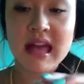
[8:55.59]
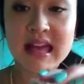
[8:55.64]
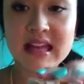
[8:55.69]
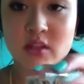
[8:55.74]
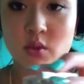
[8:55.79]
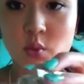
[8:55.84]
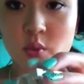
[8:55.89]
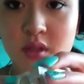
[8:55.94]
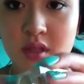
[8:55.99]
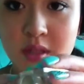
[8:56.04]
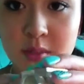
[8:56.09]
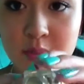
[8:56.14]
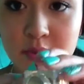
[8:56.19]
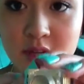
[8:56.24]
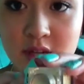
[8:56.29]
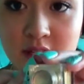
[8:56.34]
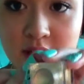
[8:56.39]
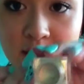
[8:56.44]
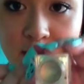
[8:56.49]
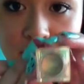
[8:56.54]
It's really
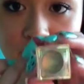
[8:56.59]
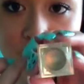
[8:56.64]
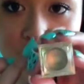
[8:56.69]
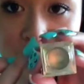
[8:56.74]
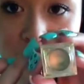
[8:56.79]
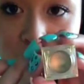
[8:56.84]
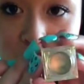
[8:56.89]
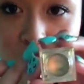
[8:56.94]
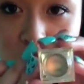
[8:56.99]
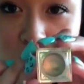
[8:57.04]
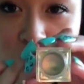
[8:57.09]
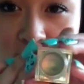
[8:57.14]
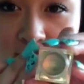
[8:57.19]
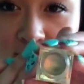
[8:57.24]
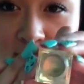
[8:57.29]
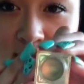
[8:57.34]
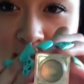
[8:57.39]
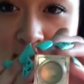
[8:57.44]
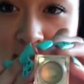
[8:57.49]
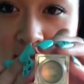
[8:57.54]
pretty, if you can
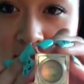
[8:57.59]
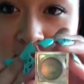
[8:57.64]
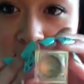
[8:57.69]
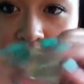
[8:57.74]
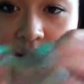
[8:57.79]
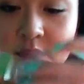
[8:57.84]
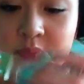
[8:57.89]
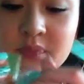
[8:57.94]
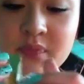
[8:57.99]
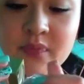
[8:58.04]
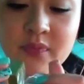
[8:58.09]
see that.